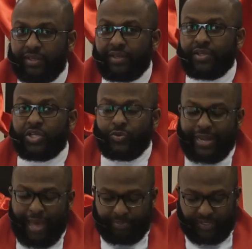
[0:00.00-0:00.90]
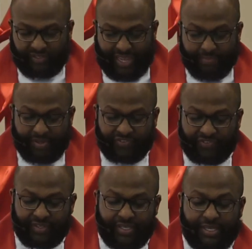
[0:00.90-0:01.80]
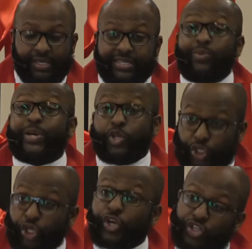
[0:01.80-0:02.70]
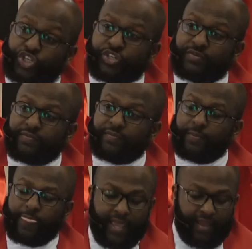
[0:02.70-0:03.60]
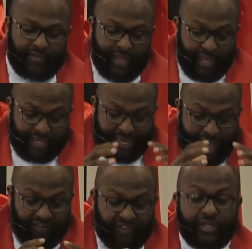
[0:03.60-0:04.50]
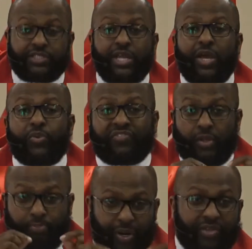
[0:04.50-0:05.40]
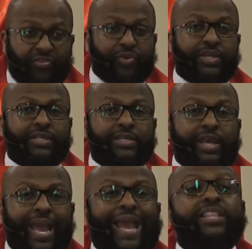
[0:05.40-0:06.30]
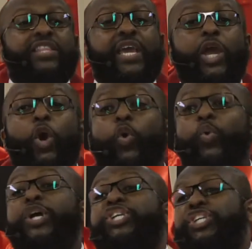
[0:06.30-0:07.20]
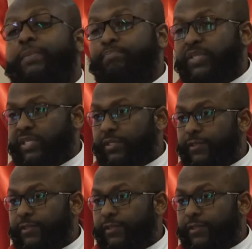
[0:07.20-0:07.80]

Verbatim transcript: You know what happened on Sabbath? They went to church. They gathered with the brethren and they worshiped.